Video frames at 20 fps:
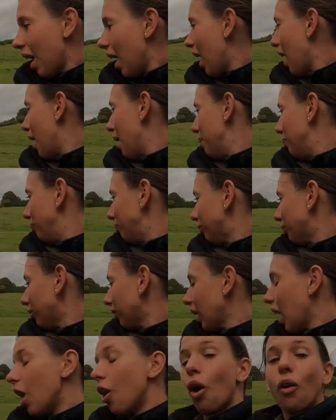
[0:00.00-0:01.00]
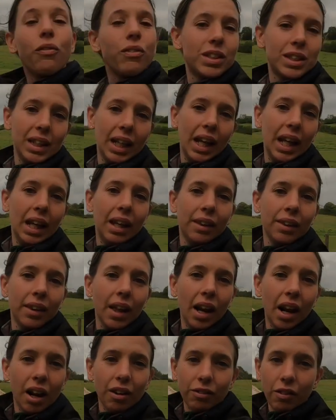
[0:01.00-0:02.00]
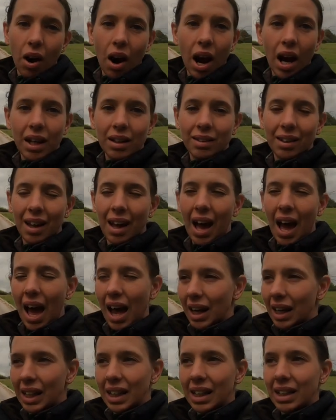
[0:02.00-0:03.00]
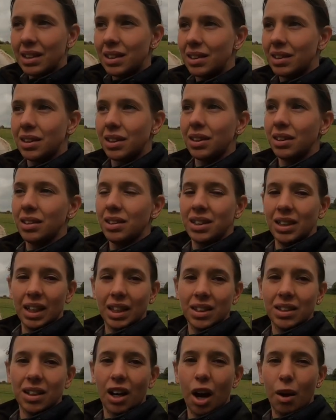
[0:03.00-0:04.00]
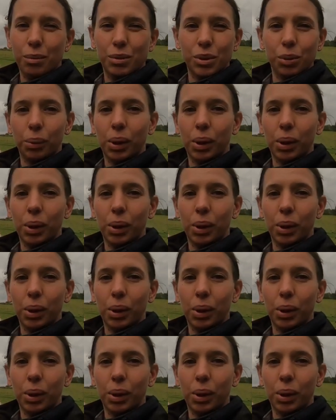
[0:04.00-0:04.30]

And obviously then I ride at least 6 times a